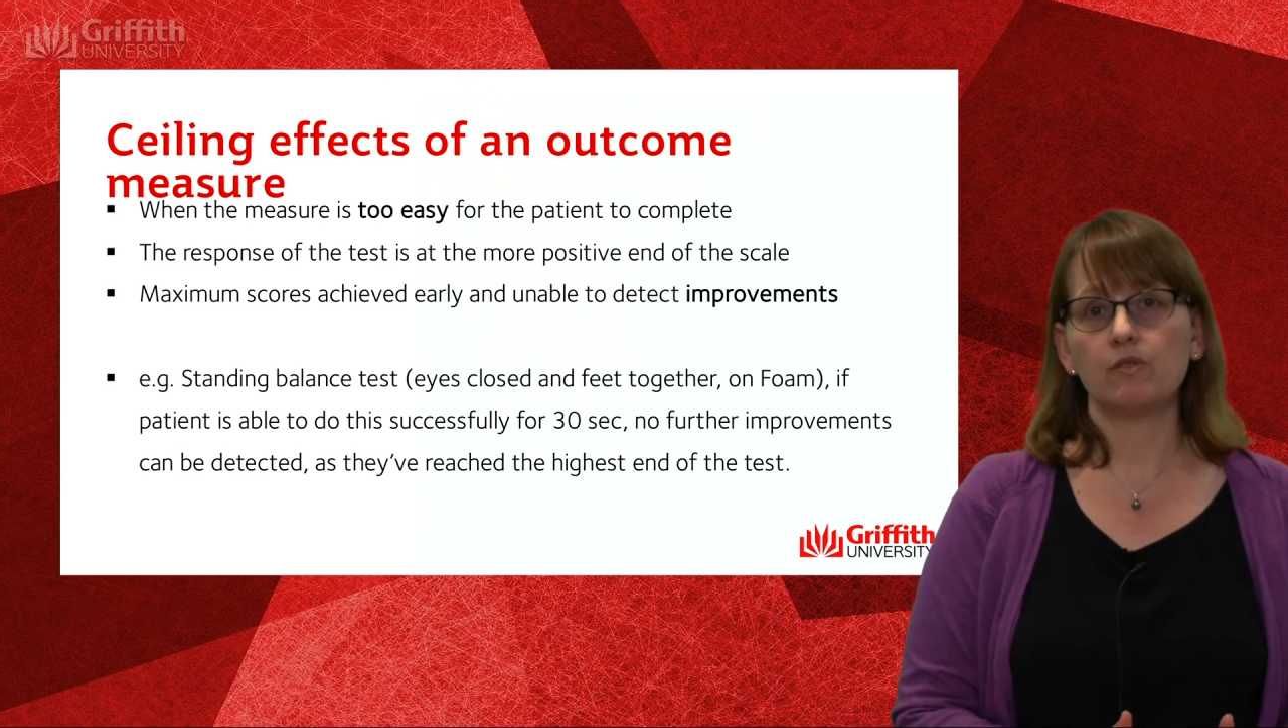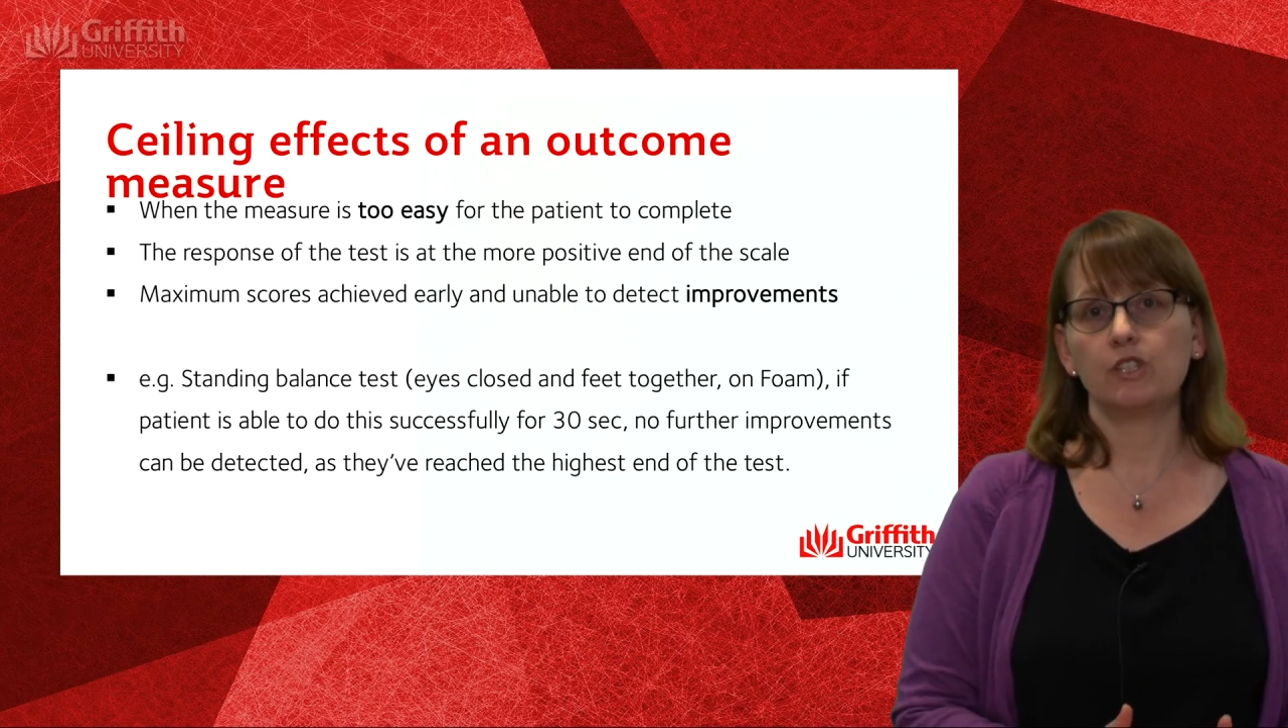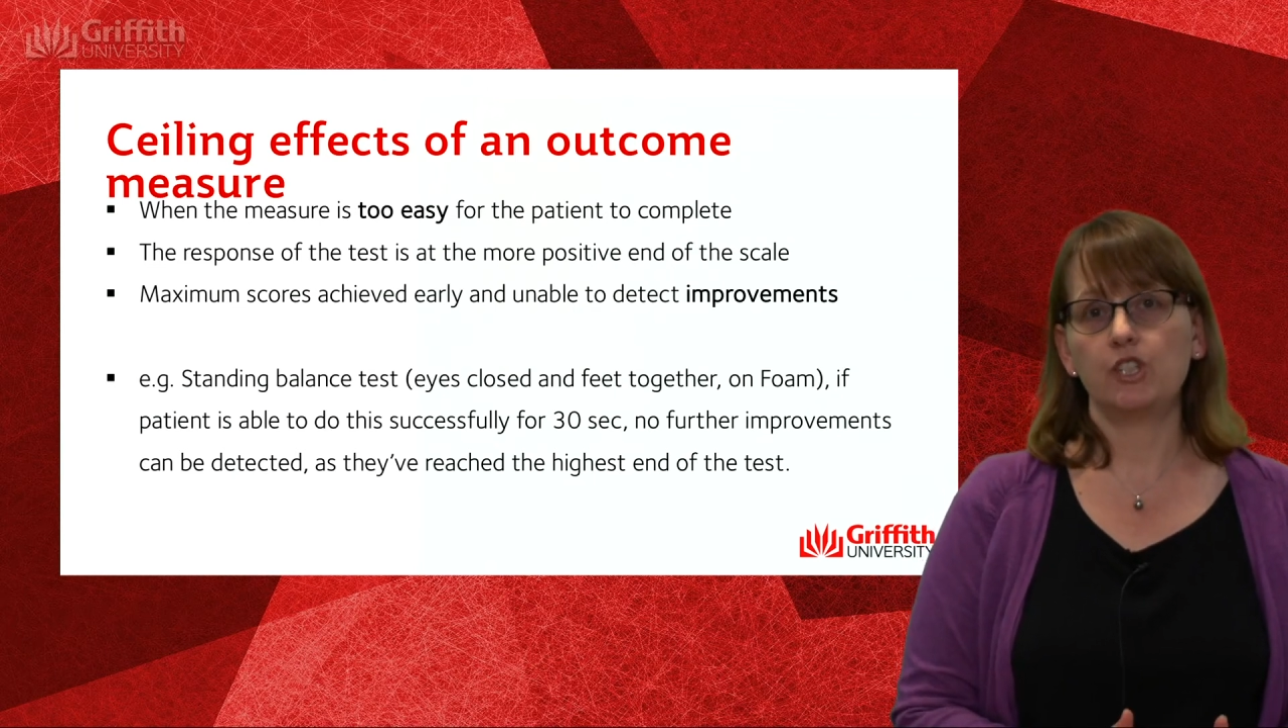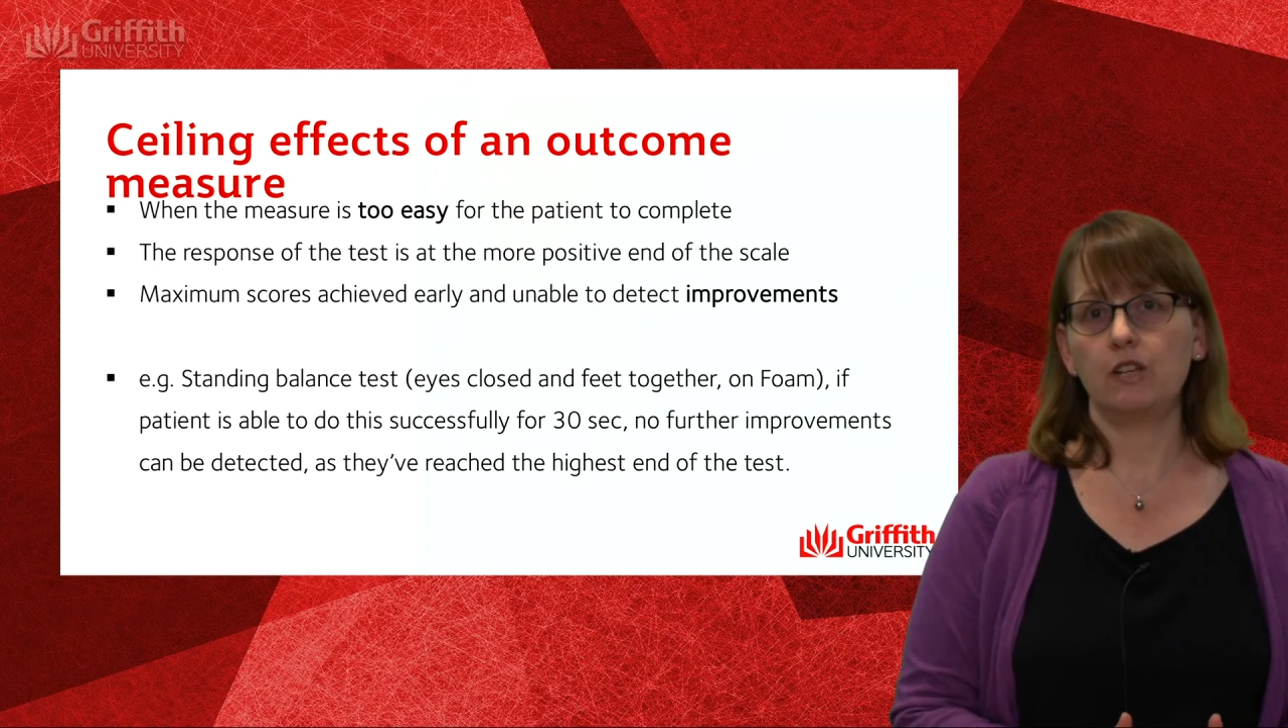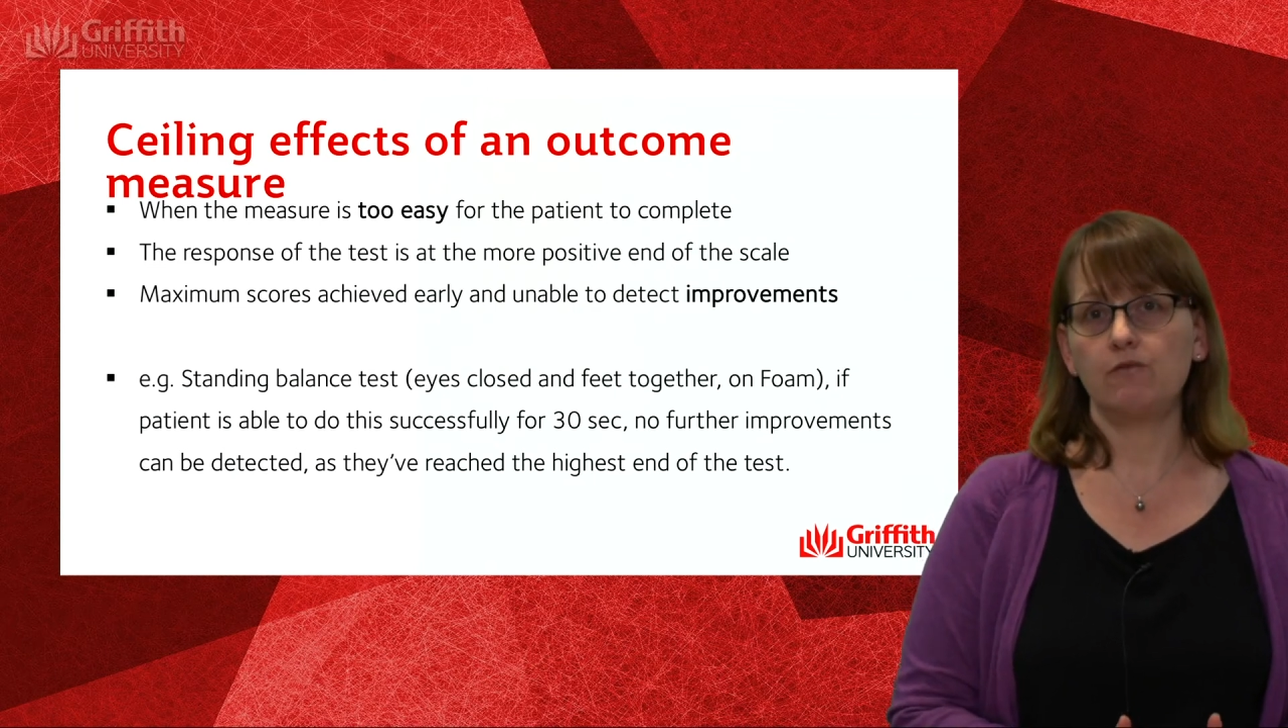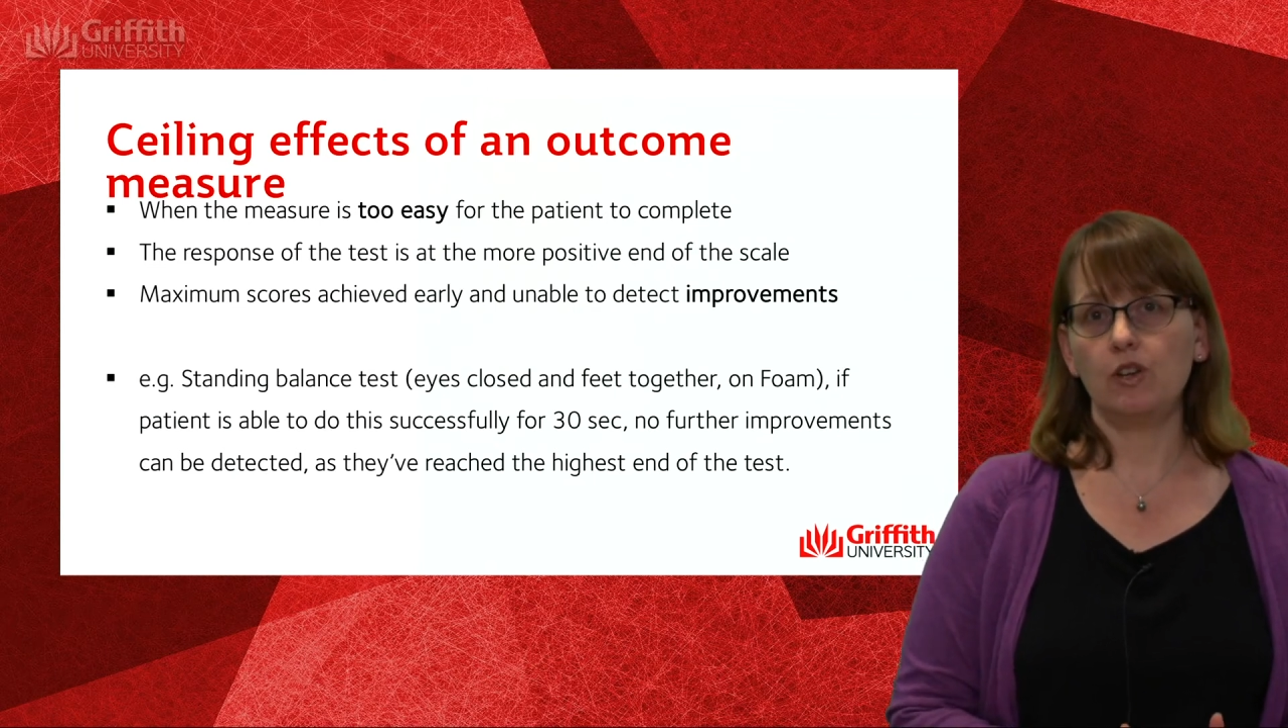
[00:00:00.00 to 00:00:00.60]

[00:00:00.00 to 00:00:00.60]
are achieved